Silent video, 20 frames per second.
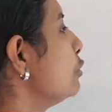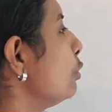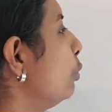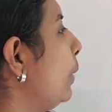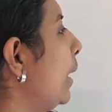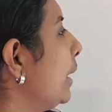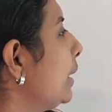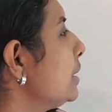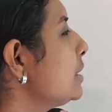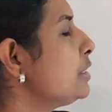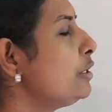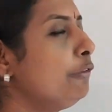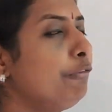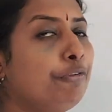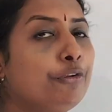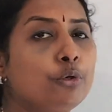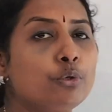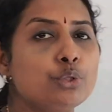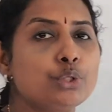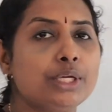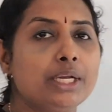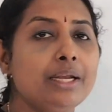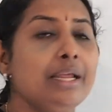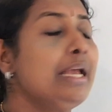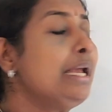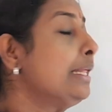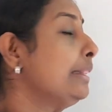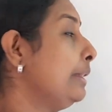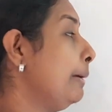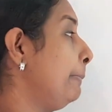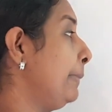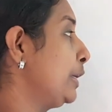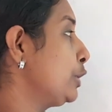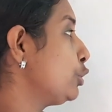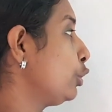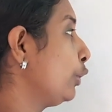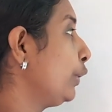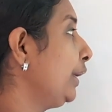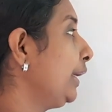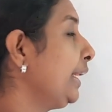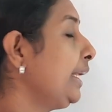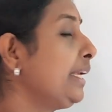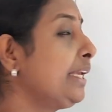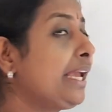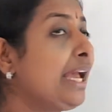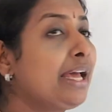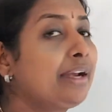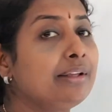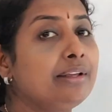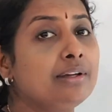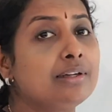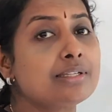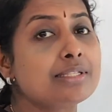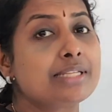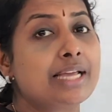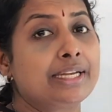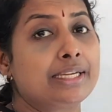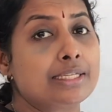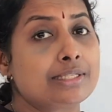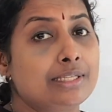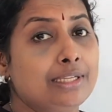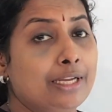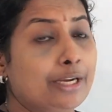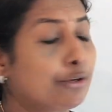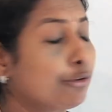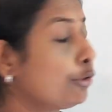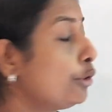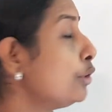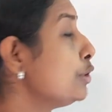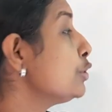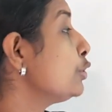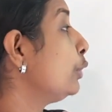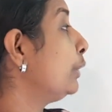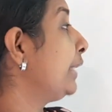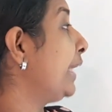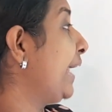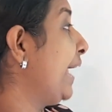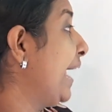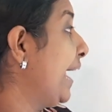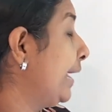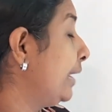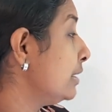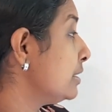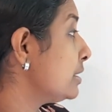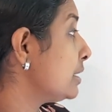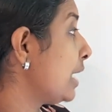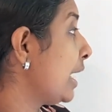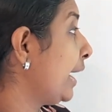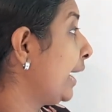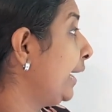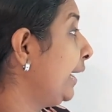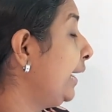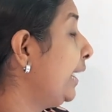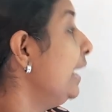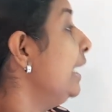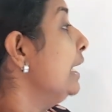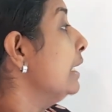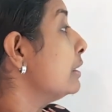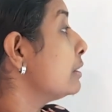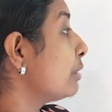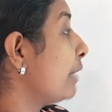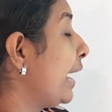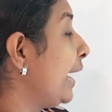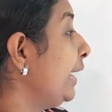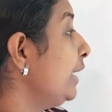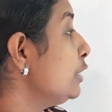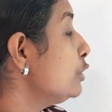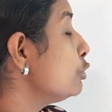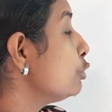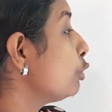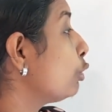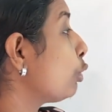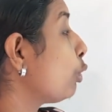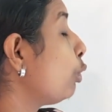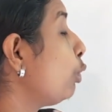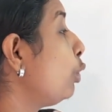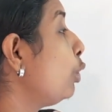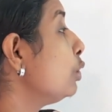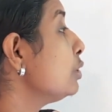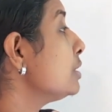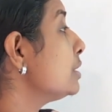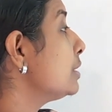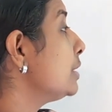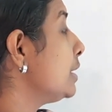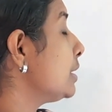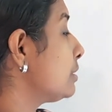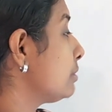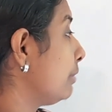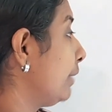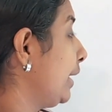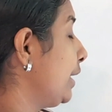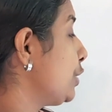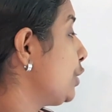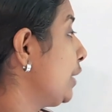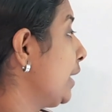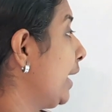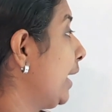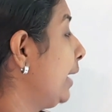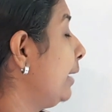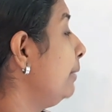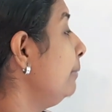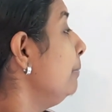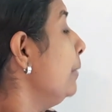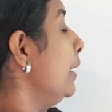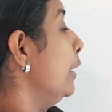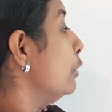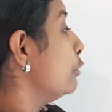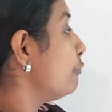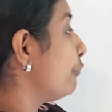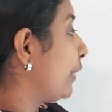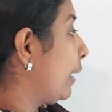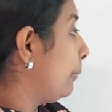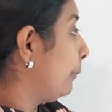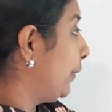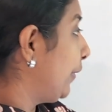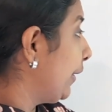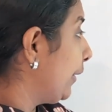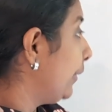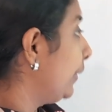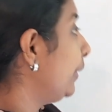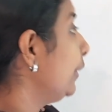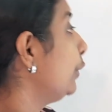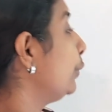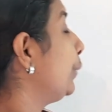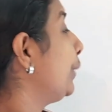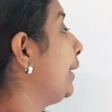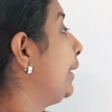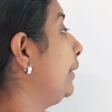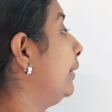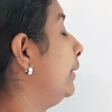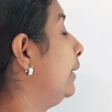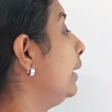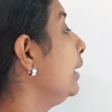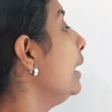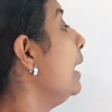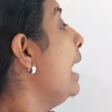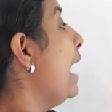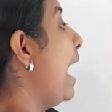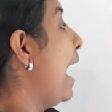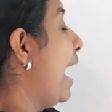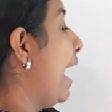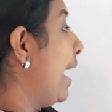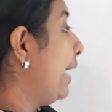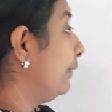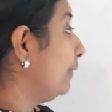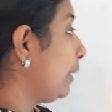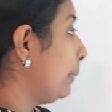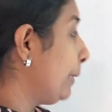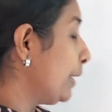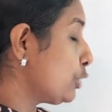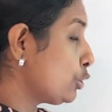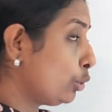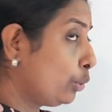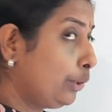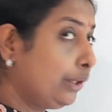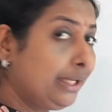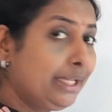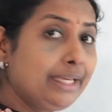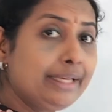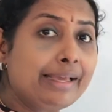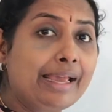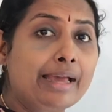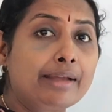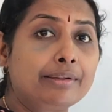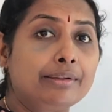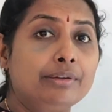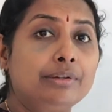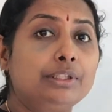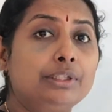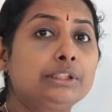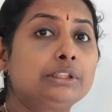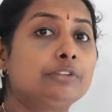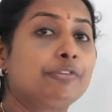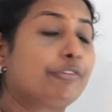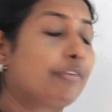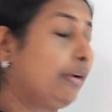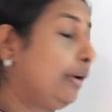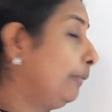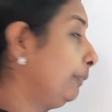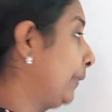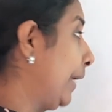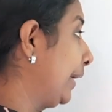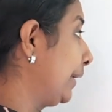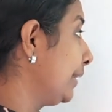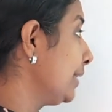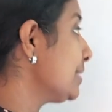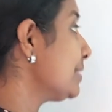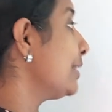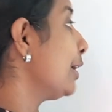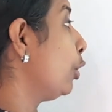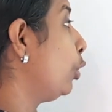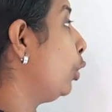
So what is diffusion? The majority carriers, that is electrons on the N side, try to cross this region from here to here, and the majority carriers, that is the